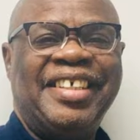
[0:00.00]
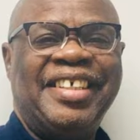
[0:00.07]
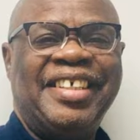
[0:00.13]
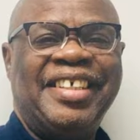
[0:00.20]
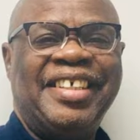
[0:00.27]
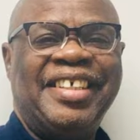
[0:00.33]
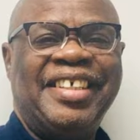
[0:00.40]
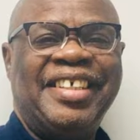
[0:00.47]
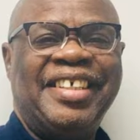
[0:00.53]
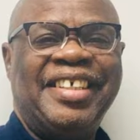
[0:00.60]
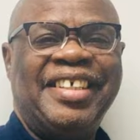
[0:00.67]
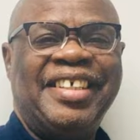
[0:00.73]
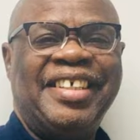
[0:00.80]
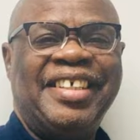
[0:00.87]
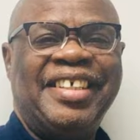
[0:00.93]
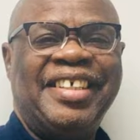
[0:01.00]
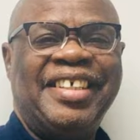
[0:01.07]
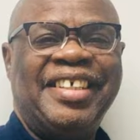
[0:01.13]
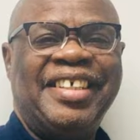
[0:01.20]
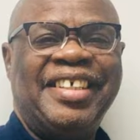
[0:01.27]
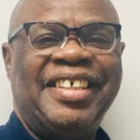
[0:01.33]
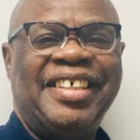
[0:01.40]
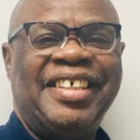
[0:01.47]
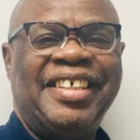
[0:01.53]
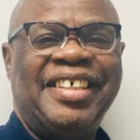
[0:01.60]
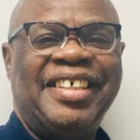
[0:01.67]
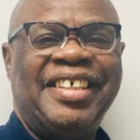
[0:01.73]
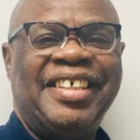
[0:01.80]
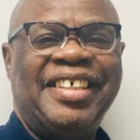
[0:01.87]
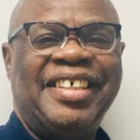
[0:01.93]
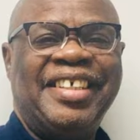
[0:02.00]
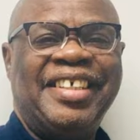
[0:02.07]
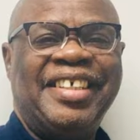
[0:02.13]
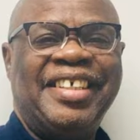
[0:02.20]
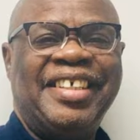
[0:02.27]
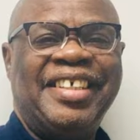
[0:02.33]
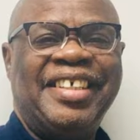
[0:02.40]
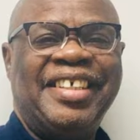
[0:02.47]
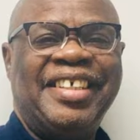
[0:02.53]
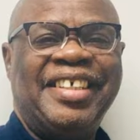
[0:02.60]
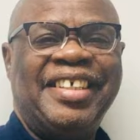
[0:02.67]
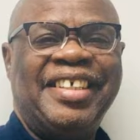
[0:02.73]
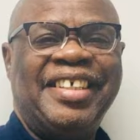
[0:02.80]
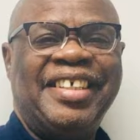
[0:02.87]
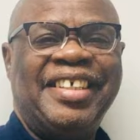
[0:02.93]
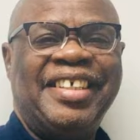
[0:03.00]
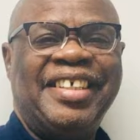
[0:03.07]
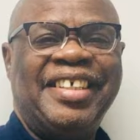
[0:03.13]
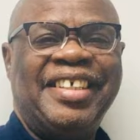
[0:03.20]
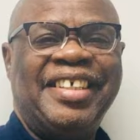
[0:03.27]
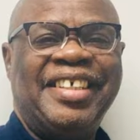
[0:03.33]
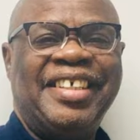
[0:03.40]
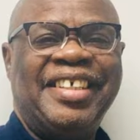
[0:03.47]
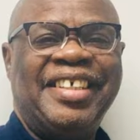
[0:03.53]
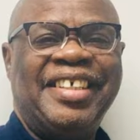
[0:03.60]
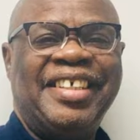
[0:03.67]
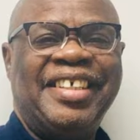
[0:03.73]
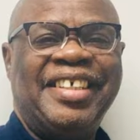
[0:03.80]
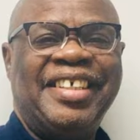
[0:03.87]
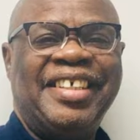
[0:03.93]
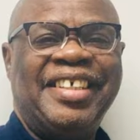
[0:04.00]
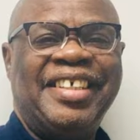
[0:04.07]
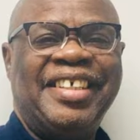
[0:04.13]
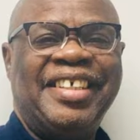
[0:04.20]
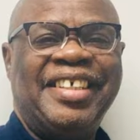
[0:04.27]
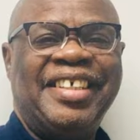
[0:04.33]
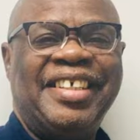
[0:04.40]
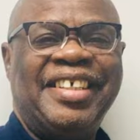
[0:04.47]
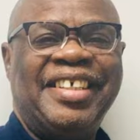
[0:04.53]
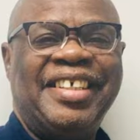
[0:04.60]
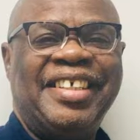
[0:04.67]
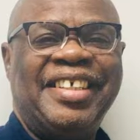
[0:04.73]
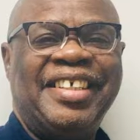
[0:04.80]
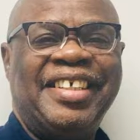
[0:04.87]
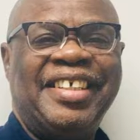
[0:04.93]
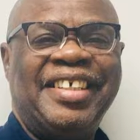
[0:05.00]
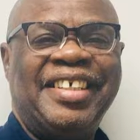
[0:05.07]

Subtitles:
(no lip movement)